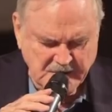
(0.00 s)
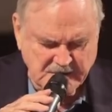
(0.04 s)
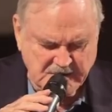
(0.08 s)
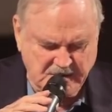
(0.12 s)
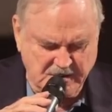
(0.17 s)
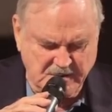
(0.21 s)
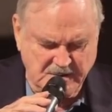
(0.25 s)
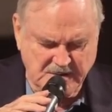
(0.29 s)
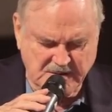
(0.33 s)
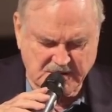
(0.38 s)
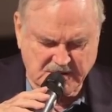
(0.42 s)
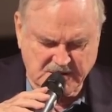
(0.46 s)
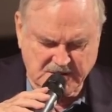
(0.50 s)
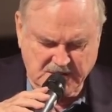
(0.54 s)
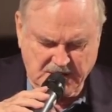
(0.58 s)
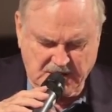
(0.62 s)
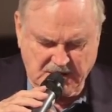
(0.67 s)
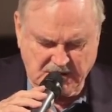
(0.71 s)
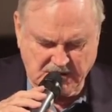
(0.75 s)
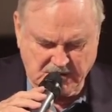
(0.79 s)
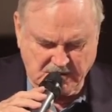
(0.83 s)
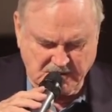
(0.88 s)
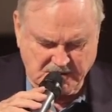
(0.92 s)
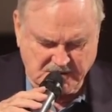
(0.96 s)
So
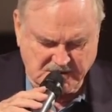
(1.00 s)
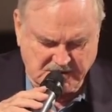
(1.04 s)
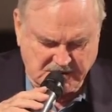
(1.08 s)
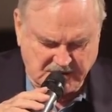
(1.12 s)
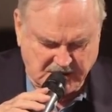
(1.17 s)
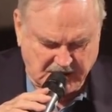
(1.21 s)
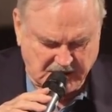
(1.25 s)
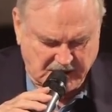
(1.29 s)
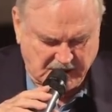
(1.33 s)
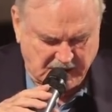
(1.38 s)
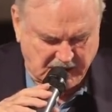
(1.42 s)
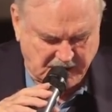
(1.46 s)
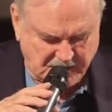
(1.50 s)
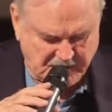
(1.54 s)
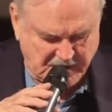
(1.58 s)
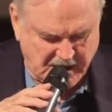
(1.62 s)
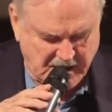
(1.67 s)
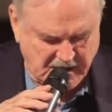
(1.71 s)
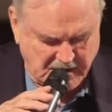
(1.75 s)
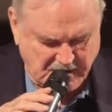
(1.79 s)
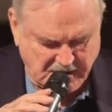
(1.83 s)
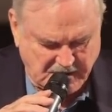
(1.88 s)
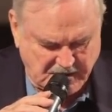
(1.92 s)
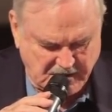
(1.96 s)
instead you scuttle
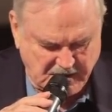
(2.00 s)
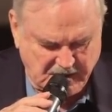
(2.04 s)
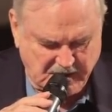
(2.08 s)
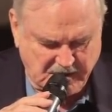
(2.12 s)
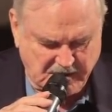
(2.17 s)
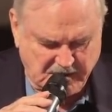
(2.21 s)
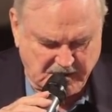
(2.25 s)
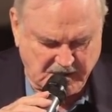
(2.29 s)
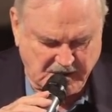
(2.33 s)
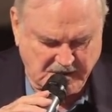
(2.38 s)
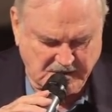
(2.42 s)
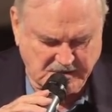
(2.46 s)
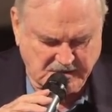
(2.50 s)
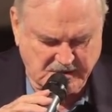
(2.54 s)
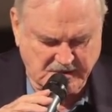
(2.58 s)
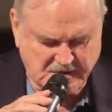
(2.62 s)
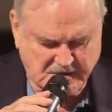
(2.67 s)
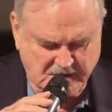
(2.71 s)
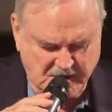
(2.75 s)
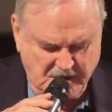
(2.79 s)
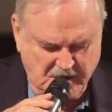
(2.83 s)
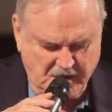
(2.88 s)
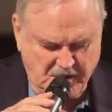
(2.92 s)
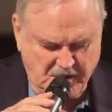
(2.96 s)
around doing things
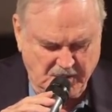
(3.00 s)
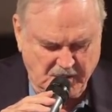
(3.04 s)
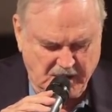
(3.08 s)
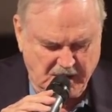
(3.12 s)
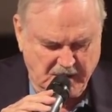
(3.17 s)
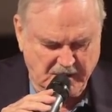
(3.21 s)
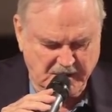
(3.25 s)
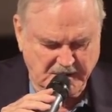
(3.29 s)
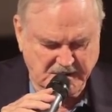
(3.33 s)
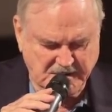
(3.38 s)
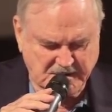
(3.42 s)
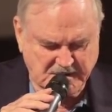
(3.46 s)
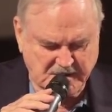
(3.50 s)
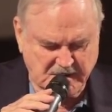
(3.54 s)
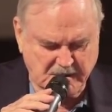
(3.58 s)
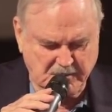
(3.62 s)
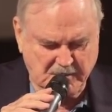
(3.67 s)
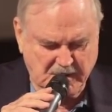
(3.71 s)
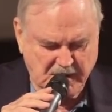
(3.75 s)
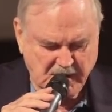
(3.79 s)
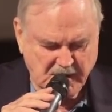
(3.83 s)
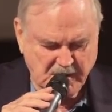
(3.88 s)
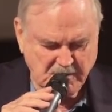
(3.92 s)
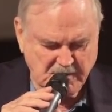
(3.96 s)
as though you are in
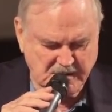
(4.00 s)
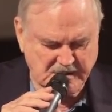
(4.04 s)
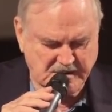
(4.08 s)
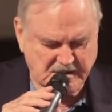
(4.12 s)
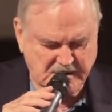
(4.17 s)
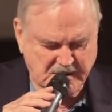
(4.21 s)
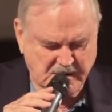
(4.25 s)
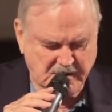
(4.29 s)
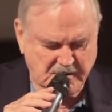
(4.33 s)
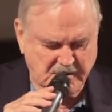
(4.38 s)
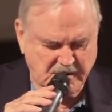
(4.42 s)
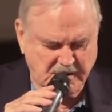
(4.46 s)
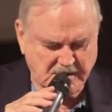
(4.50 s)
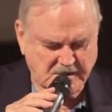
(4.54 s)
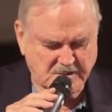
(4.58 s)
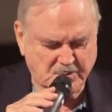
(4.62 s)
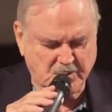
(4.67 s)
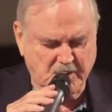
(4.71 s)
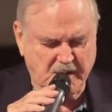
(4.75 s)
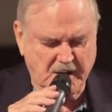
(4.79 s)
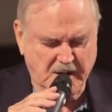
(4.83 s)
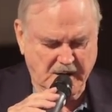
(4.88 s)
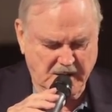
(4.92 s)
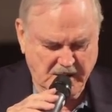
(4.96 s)
some mysterious
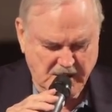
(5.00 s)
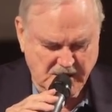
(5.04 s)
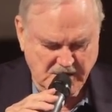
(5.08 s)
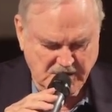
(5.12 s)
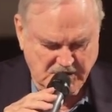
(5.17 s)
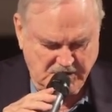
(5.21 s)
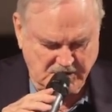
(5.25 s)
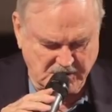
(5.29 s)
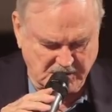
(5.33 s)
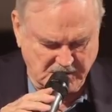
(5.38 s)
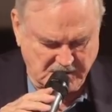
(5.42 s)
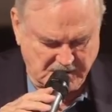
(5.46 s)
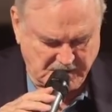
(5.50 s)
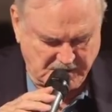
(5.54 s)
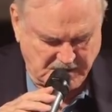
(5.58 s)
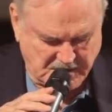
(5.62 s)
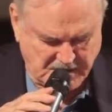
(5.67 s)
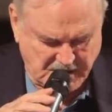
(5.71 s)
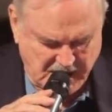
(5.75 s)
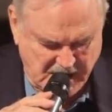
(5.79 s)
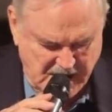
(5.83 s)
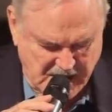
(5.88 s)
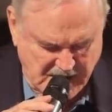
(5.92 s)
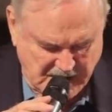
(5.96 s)
way short of
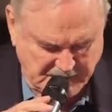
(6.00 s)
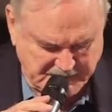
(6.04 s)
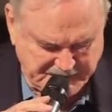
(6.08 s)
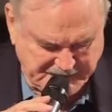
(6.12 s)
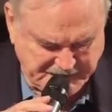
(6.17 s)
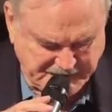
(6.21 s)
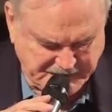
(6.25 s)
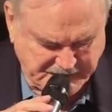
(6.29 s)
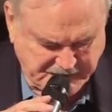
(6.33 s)
time.